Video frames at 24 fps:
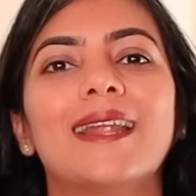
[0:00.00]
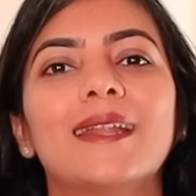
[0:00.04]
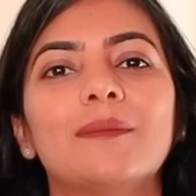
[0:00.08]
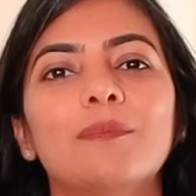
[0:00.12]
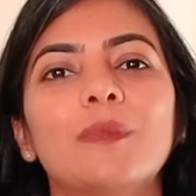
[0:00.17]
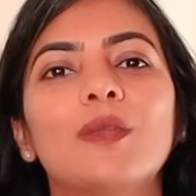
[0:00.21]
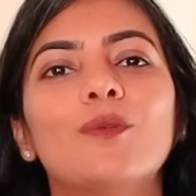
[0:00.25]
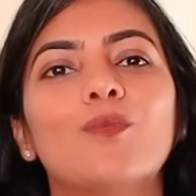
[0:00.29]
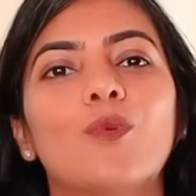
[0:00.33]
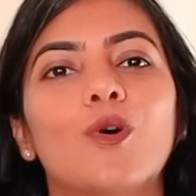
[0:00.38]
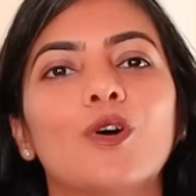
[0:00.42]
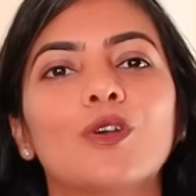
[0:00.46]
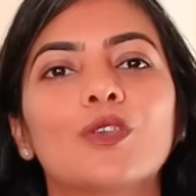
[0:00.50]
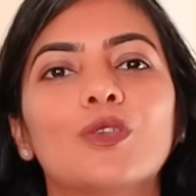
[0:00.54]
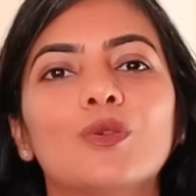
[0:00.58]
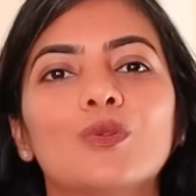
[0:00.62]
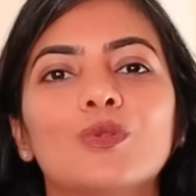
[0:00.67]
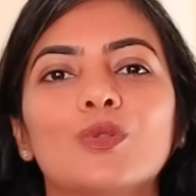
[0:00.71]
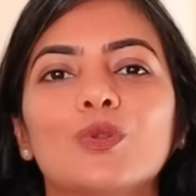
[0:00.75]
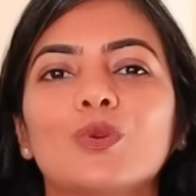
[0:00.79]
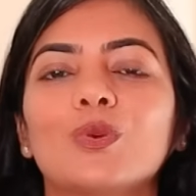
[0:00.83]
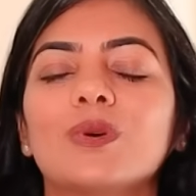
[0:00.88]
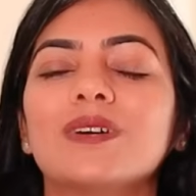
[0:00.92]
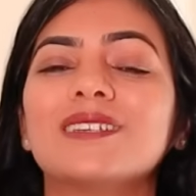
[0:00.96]
let me walk you
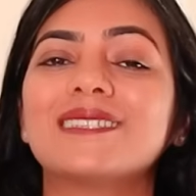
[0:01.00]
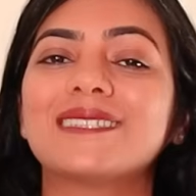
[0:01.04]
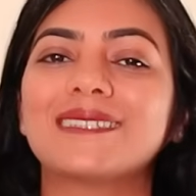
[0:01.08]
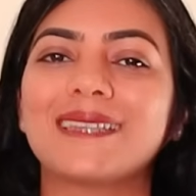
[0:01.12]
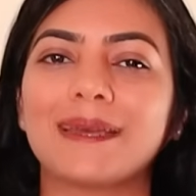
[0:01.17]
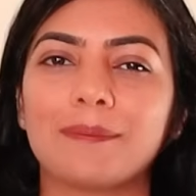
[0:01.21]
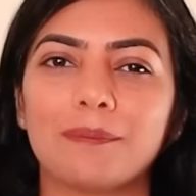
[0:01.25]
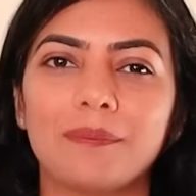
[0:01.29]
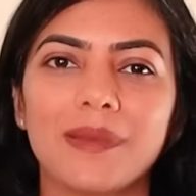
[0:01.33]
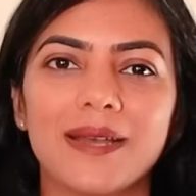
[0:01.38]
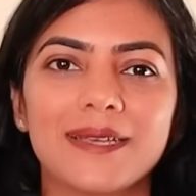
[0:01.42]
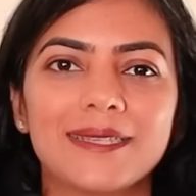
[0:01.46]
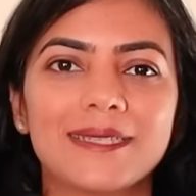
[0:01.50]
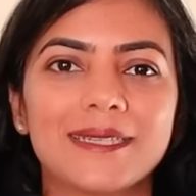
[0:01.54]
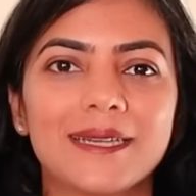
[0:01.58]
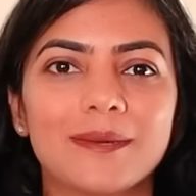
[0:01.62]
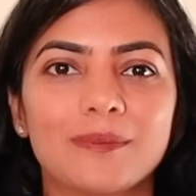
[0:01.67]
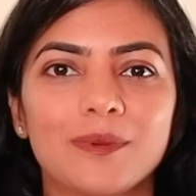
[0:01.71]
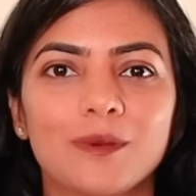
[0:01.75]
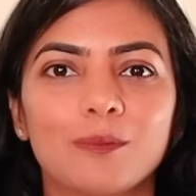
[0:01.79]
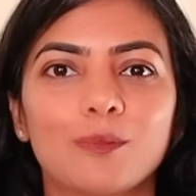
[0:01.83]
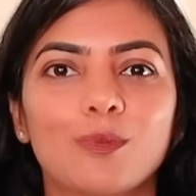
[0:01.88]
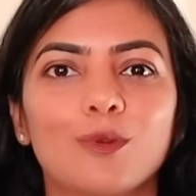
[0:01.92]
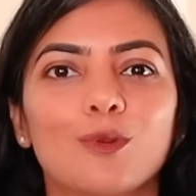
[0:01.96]
through a
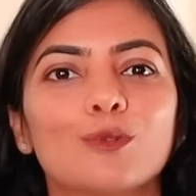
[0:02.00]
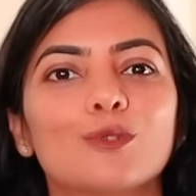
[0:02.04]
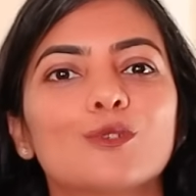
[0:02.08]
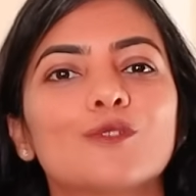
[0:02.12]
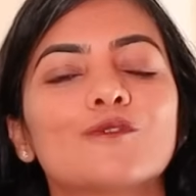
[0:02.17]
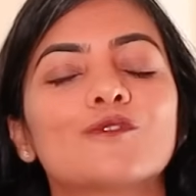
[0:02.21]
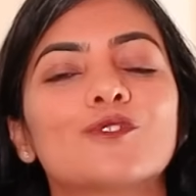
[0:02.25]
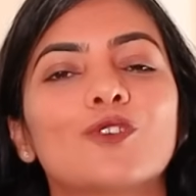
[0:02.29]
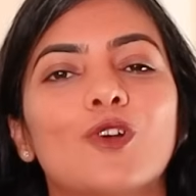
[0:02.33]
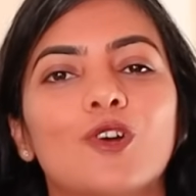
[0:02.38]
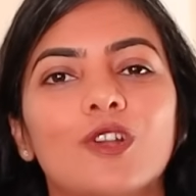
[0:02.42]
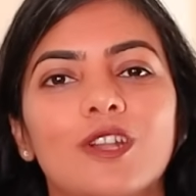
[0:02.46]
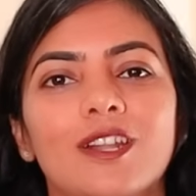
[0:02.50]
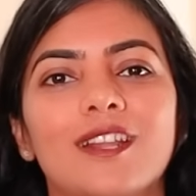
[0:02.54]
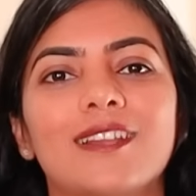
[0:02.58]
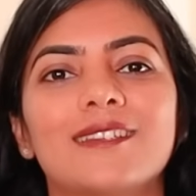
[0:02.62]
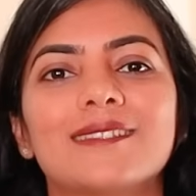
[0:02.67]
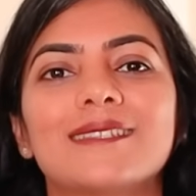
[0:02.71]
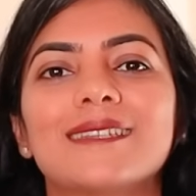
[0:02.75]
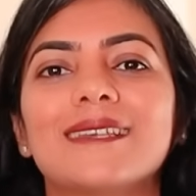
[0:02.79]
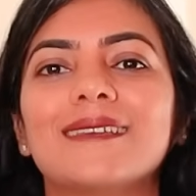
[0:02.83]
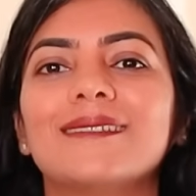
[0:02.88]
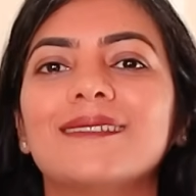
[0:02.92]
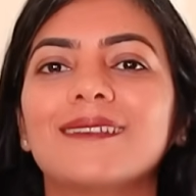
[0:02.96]
step-by-step approach of
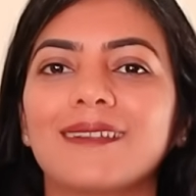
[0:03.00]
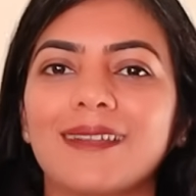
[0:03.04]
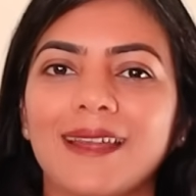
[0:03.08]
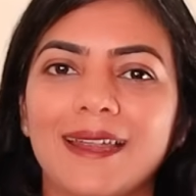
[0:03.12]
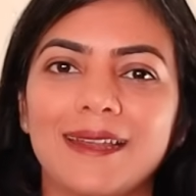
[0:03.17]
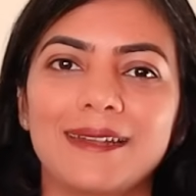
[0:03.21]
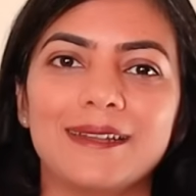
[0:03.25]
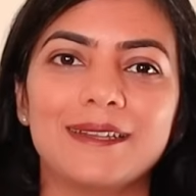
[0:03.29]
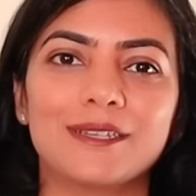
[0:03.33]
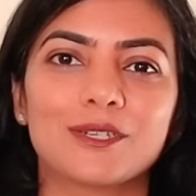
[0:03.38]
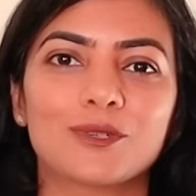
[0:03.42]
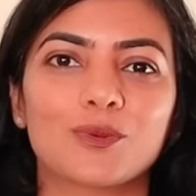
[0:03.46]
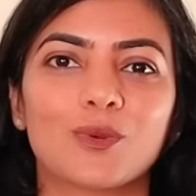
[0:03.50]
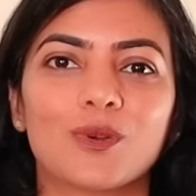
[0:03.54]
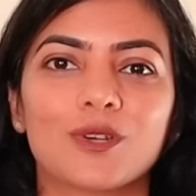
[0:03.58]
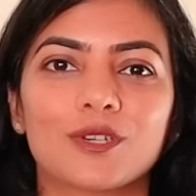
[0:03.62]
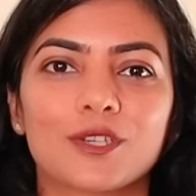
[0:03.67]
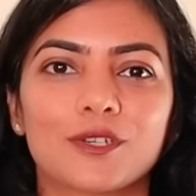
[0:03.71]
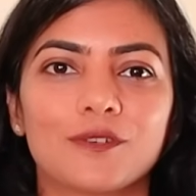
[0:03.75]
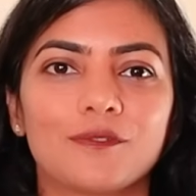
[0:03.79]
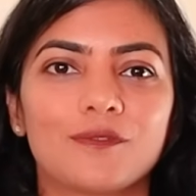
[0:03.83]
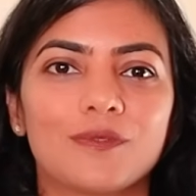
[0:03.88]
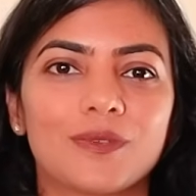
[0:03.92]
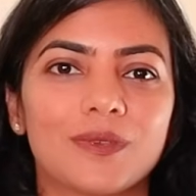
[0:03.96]
shortlisting the right
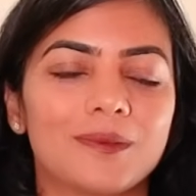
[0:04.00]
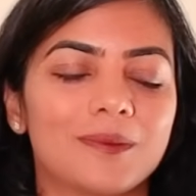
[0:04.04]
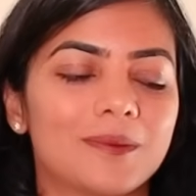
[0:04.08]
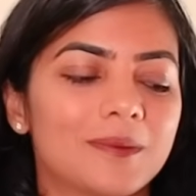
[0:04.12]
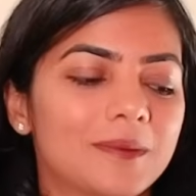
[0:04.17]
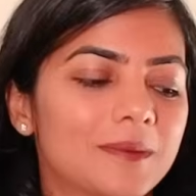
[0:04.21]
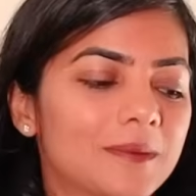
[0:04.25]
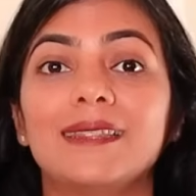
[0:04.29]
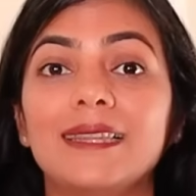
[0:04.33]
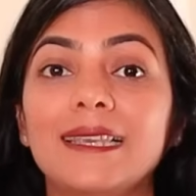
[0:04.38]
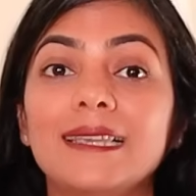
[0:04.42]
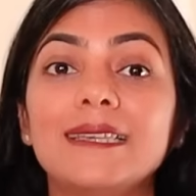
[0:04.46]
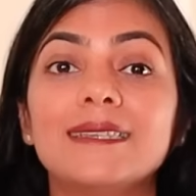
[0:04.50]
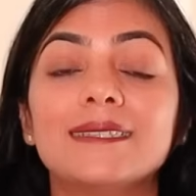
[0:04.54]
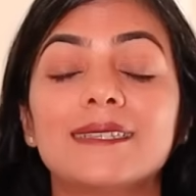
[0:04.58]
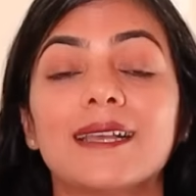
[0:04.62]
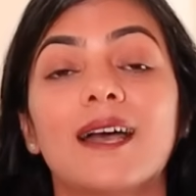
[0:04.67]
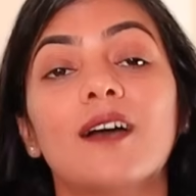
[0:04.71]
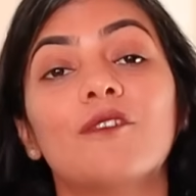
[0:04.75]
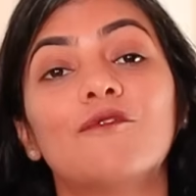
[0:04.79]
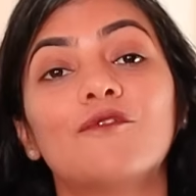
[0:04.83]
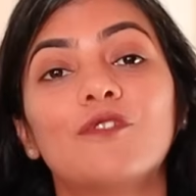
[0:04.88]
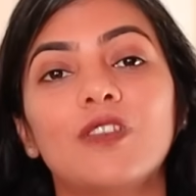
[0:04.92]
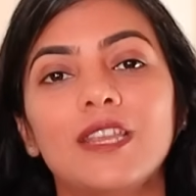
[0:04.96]
dishwasher for you. These
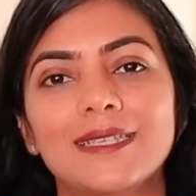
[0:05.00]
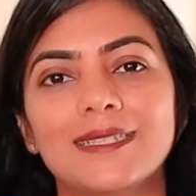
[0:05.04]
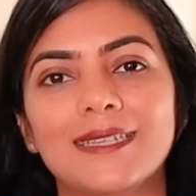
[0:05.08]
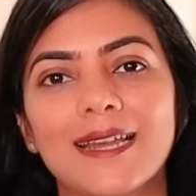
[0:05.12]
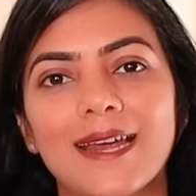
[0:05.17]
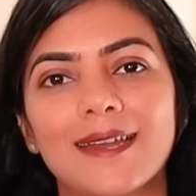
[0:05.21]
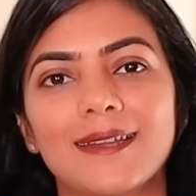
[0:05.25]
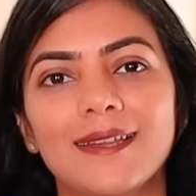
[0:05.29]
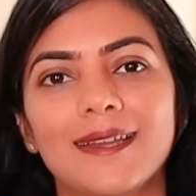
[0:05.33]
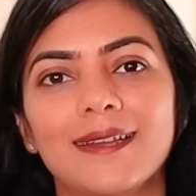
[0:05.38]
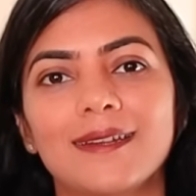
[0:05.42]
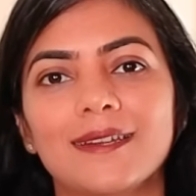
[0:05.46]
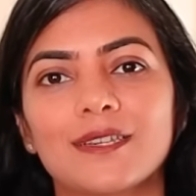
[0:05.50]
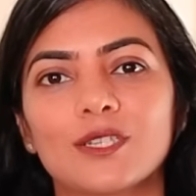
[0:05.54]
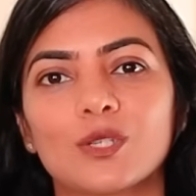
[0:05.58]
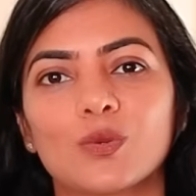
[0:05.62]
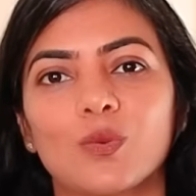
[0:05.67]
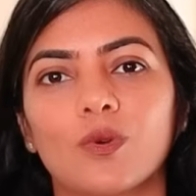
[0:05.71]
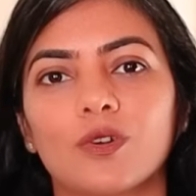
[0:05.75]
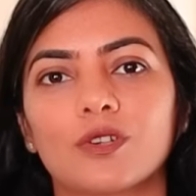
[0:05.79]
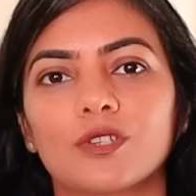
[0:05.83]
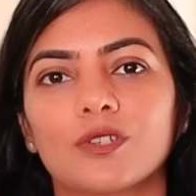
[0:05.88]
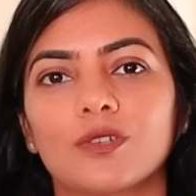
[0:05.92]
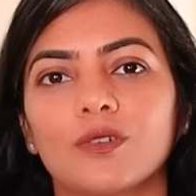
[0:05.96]
are freestanding
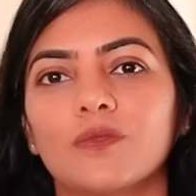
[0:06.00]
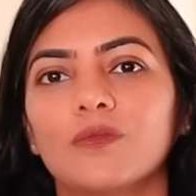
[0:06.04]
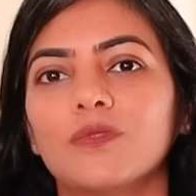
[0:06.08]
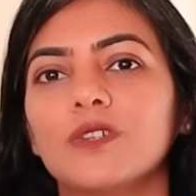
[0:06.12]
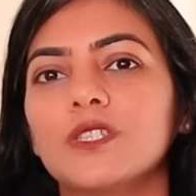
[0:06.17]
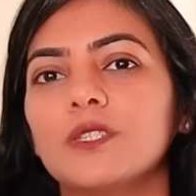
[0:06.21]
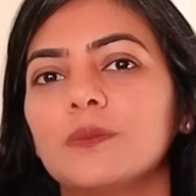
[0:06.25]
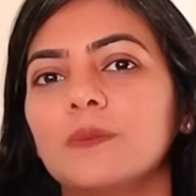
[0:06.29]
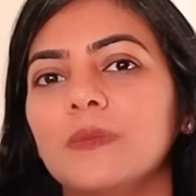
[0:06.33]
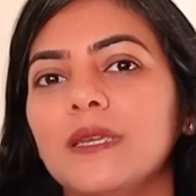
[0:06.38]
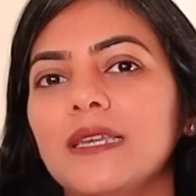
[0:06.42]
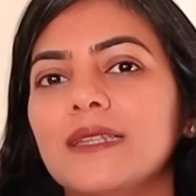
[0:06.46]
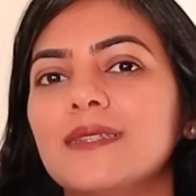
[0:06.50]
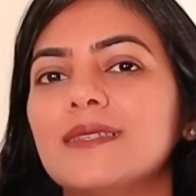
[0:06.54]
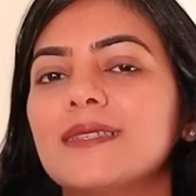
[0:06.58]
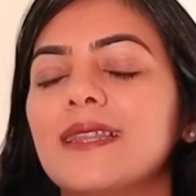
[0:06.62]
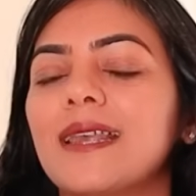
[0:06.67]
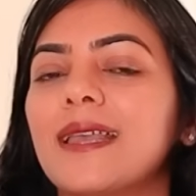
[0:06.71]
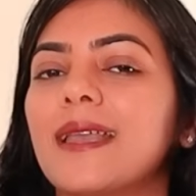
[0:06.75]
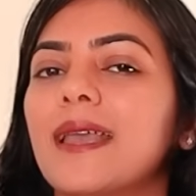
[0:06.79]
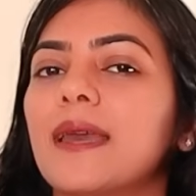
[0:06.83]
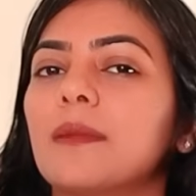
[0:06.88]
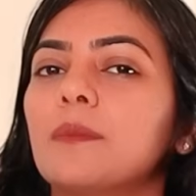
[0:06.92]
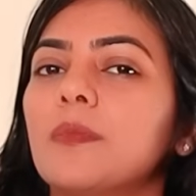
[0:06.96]
dishwasher, which means
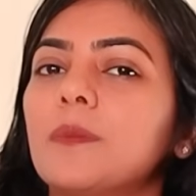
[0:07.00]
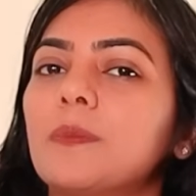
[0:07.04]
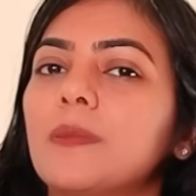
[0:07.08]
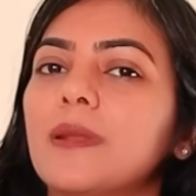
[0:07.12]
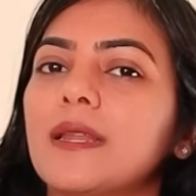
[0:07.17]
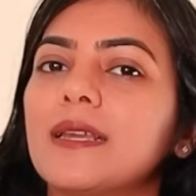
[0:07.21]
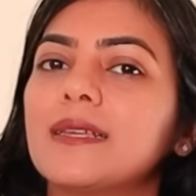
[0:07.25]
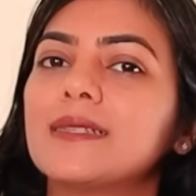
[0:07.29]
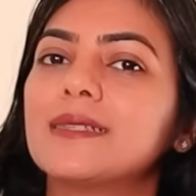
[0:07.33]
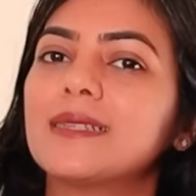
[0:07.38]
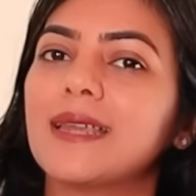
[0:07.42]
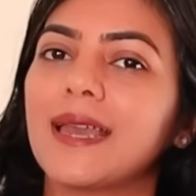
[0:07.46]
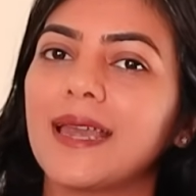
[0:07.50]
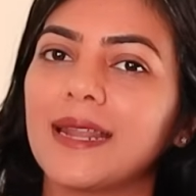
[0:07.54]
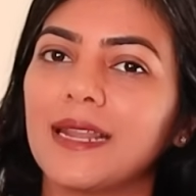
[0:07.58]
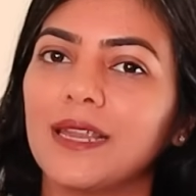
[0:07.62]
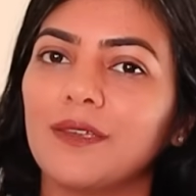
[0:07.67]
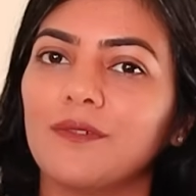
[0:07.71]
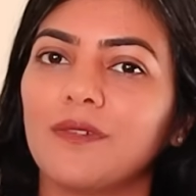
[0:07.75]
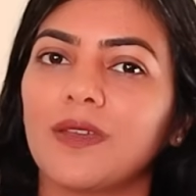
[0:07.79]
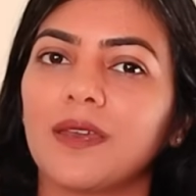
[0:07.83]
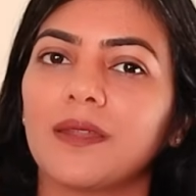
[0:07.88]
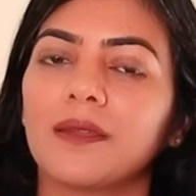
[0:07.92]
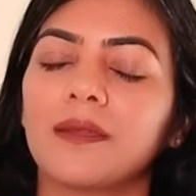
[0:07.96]
they can be placed
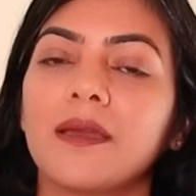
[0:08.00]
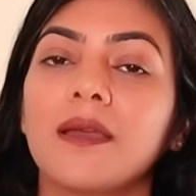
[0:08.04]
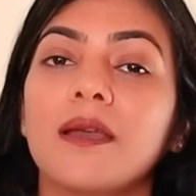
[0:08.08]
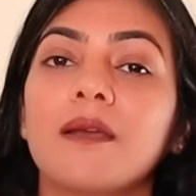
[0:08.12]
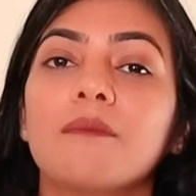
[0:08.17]
anywhere.